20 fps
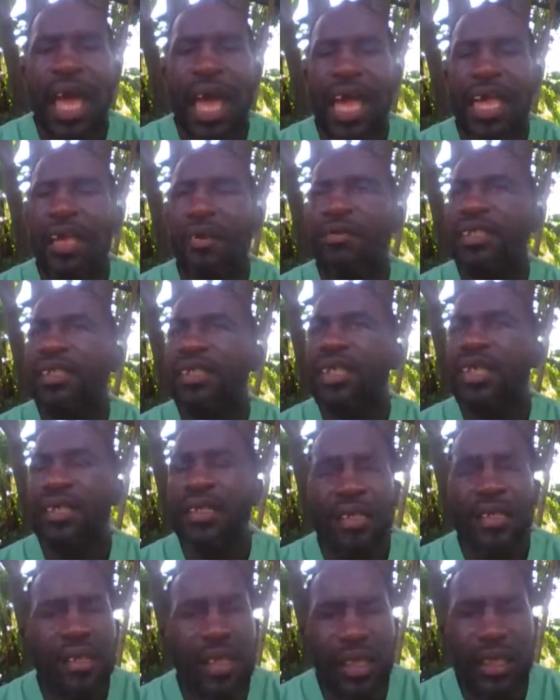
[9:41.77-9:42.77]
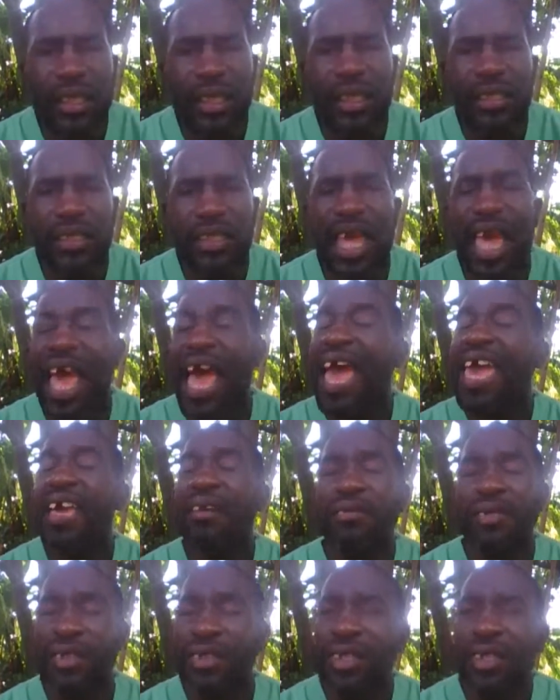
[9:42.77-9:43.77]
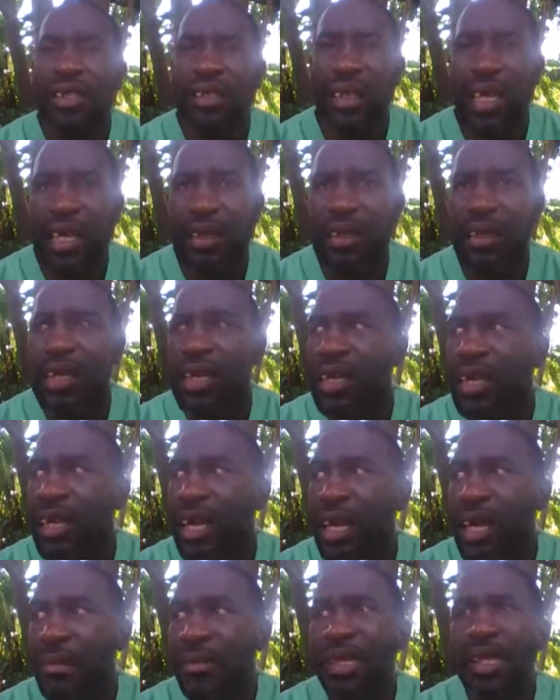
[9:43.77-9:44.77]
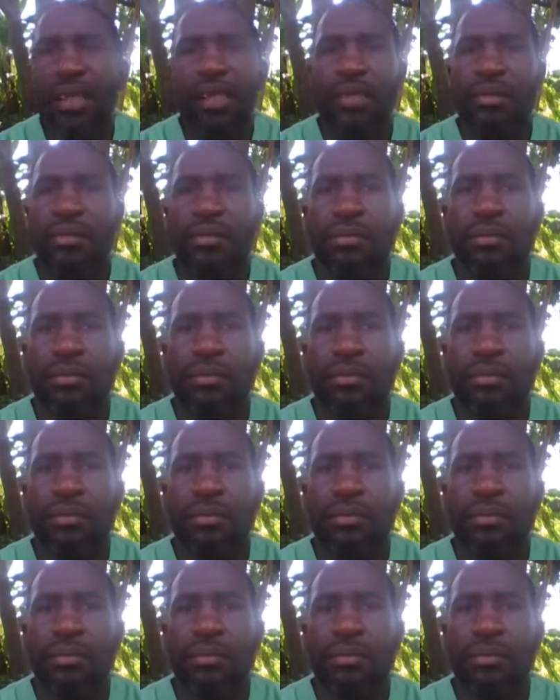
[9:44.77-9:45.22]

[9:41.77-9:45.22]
I have seen sickness, I have seen death. I mean,